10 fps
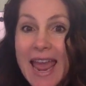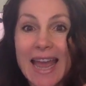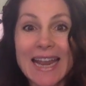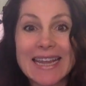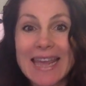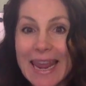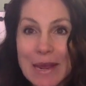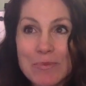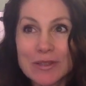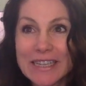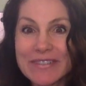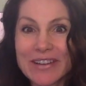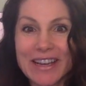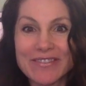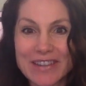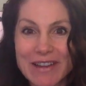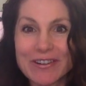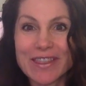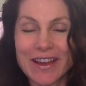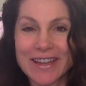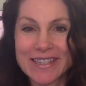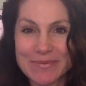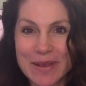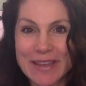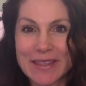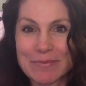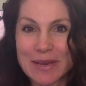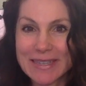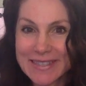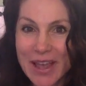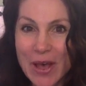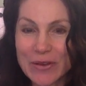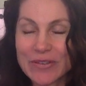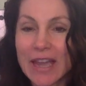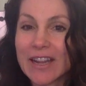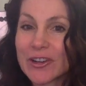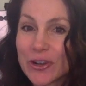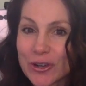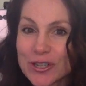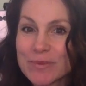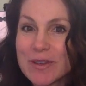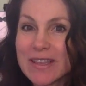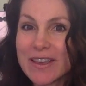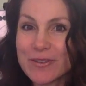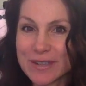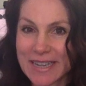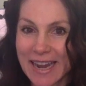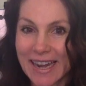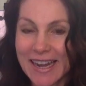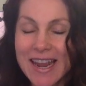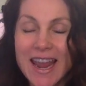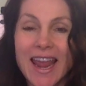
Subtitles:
And I can't believe I've never thought to make them myself. And it occurred to me the other day.